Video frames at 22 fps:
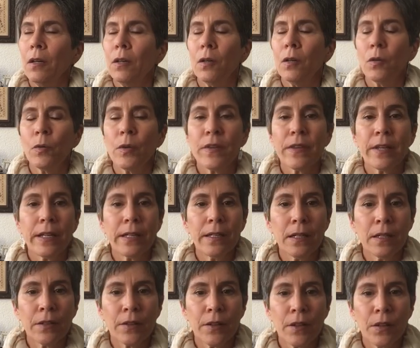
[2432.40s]
with a
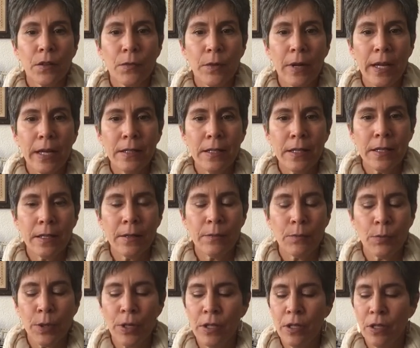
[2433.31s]
needle and thread,
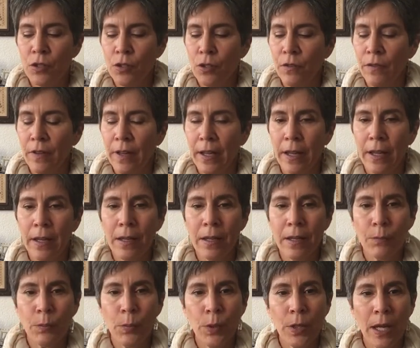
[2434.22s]
Brenda Gervais
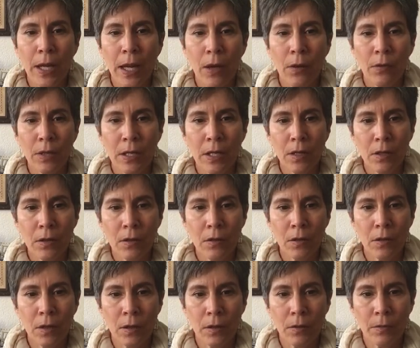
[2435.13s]
put out here
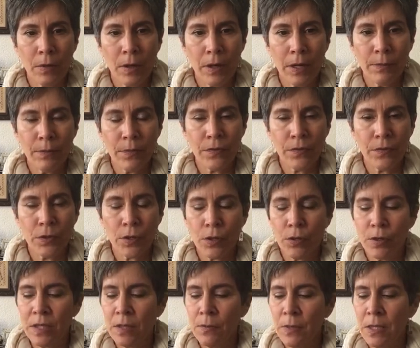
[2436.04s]
right before
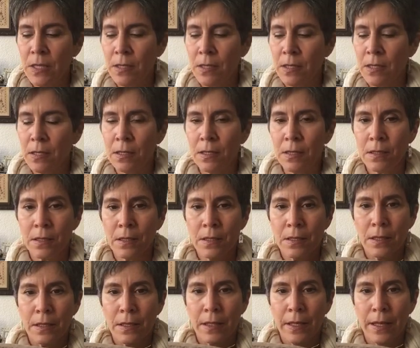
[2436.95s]
Christmas.
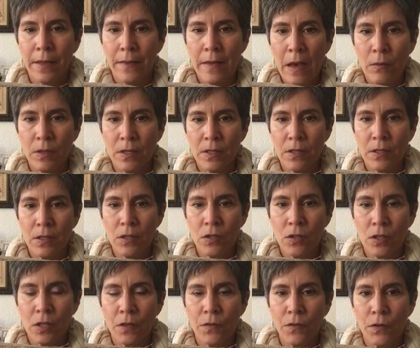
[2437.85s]
And that was
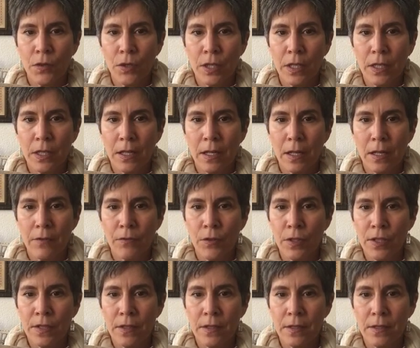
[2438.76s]
stitched on
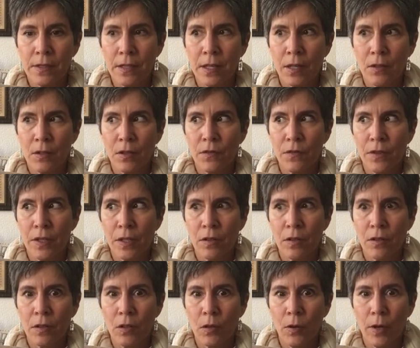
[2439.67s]
46 count
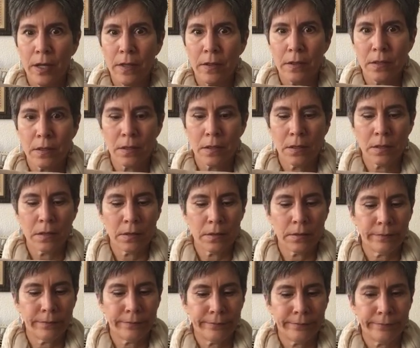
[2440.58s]
Confederate gray. So,
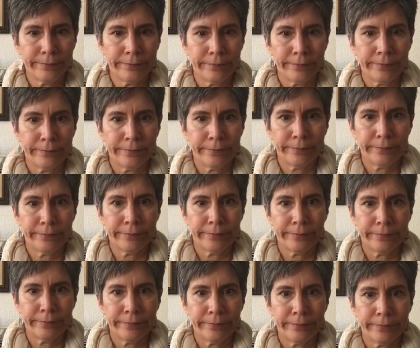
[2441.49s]

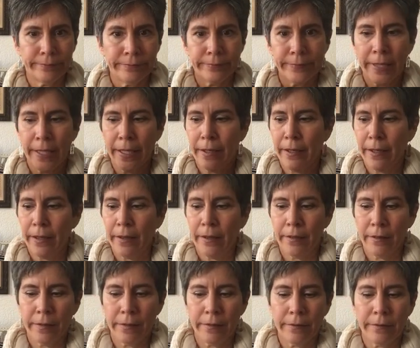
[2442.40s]
yeah,
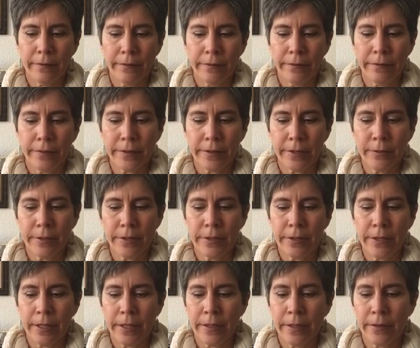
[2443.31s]
for some reason
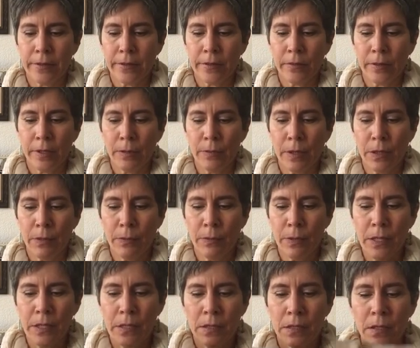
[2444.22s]
I got this really big
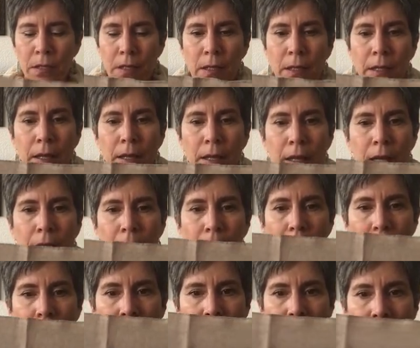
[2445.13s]
piece.
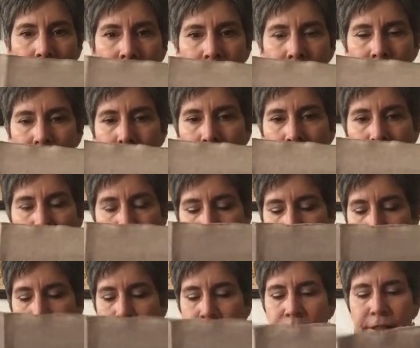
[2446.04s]
And I'm sure
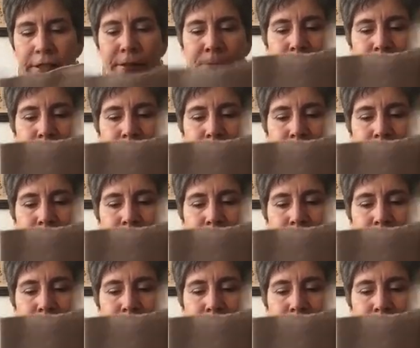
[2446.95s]
it'll fit.